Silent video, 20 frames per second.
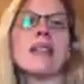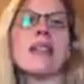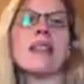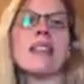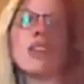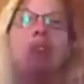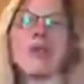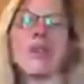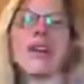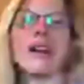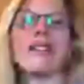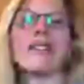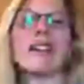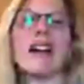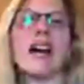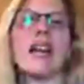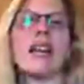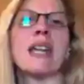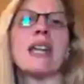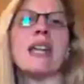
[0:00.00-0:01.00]
There we go,
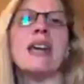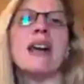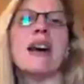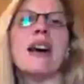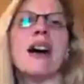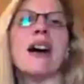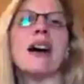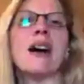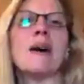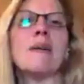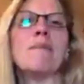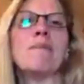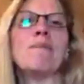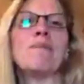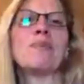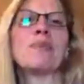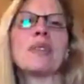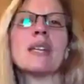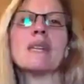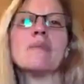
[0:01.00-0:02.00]
got it.
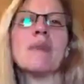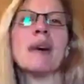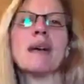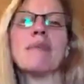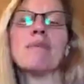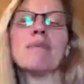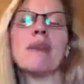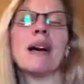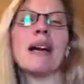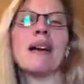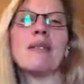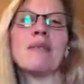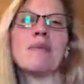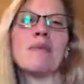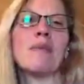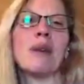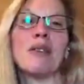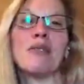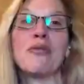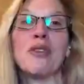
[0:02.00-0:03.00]

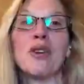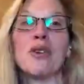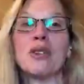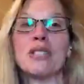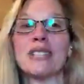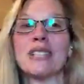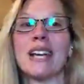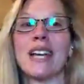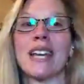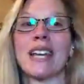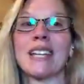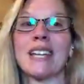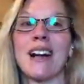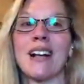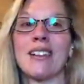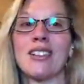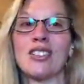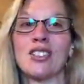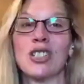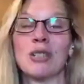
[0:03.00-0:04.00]
My phone is not
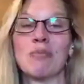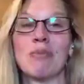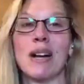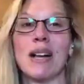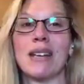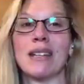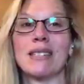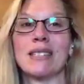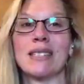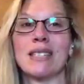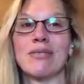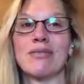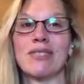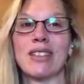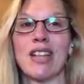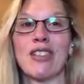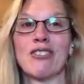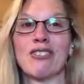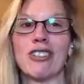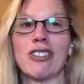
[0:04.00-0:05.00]
acknowledging my stiff
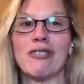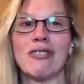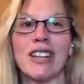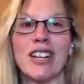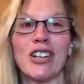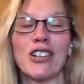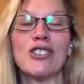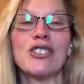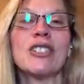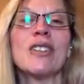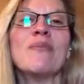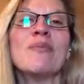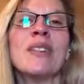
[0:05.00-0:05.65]
leathery fingers.